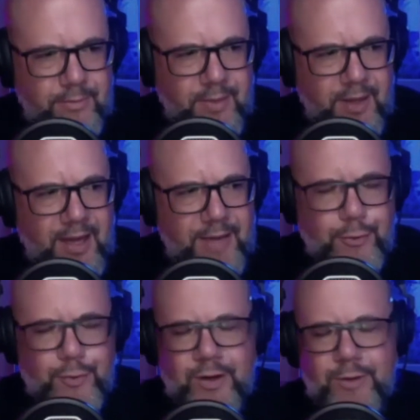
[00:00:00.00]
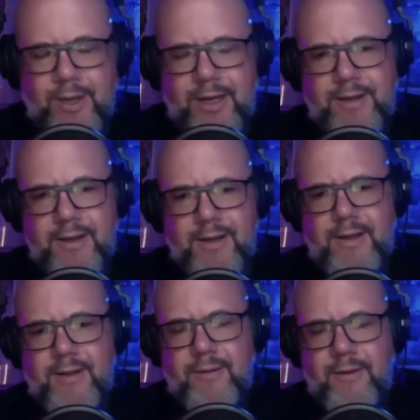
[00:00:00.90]
I have a friend of mine
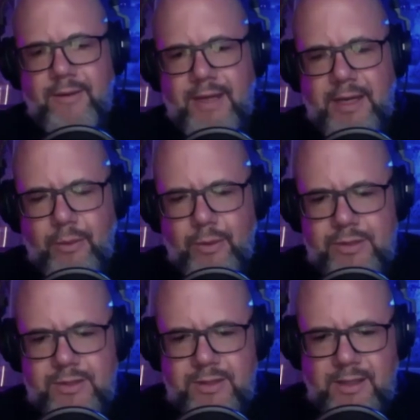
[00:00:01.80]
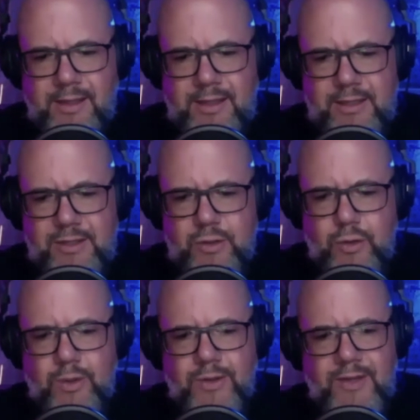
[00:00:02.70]
that I was at school
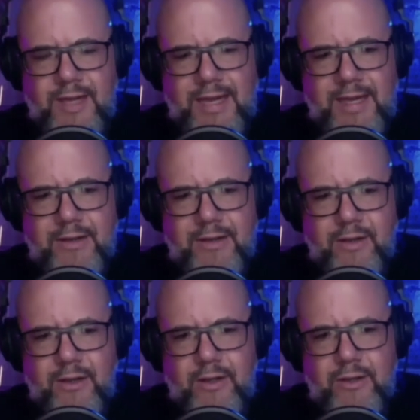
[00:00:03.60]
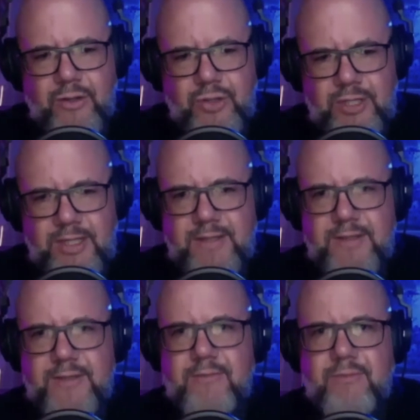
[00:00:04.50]
with, and
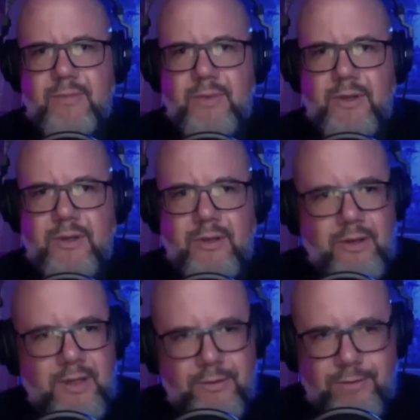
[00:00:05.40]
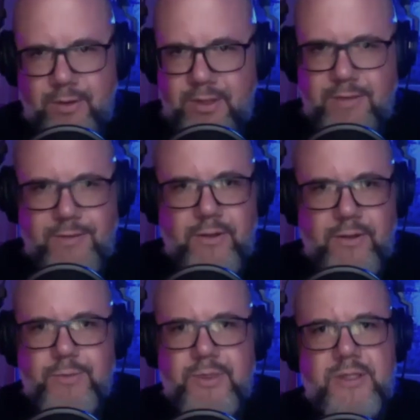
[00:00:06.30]
she's, you know, in a very
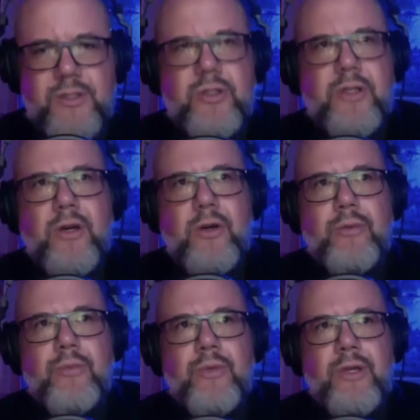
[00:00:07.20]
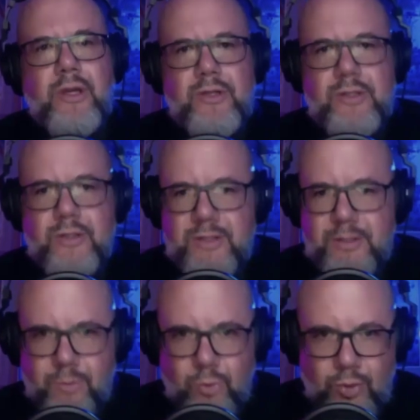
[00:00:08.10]
difficult position at home. She's got
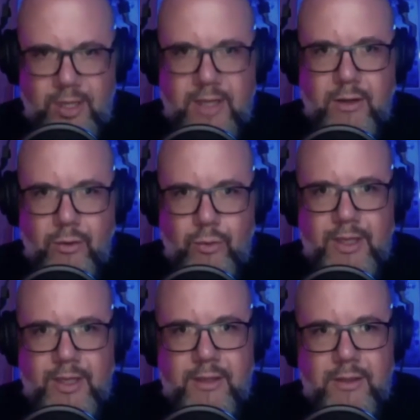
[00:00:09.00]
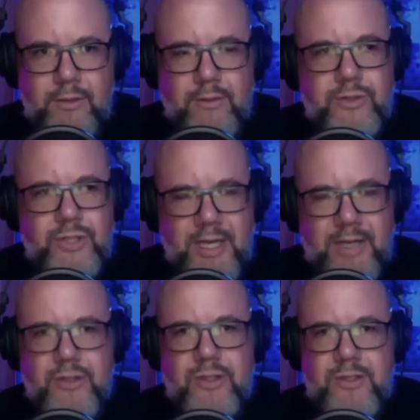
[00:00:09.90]
some real, real
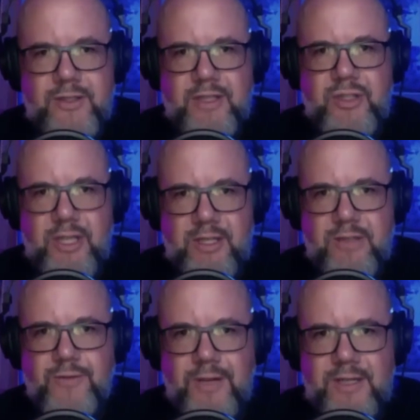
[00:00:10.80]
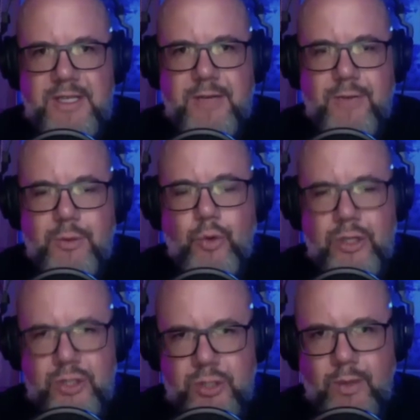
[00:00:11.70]
challenges that she has to face every
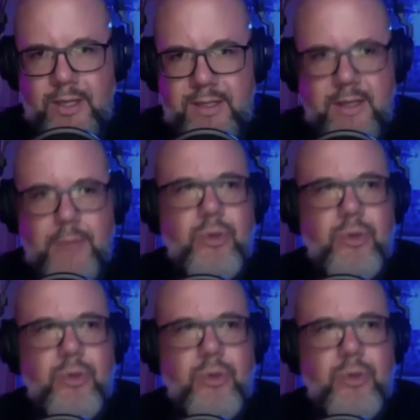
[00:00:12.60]
morning she wakes up,